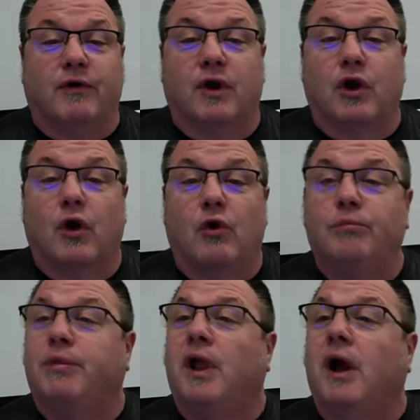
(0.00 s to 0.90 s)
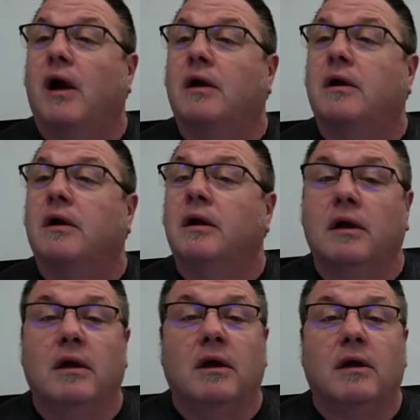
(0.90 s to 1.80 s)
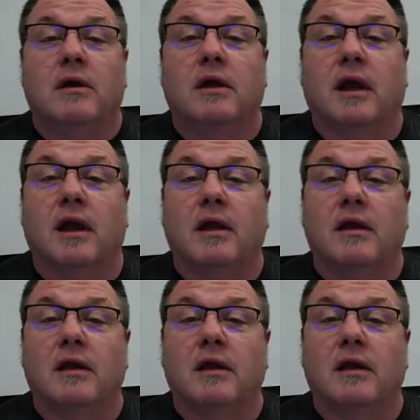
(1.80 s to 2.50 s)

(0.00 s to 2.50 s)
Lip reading: a code block. Okay.